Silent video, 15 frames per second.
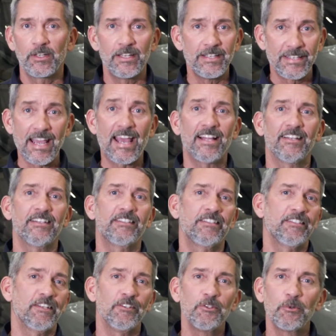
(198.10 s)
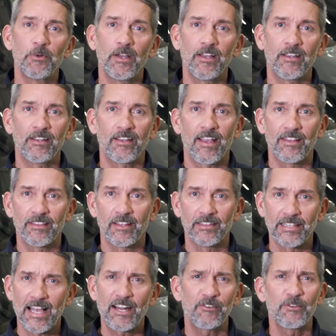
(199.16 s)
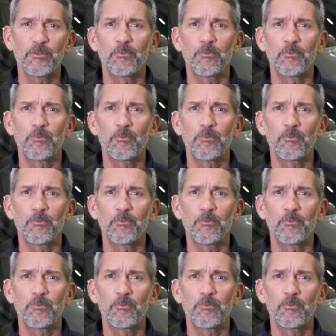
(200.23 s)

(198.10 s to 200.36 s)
in Dallas is underway, and the Lottery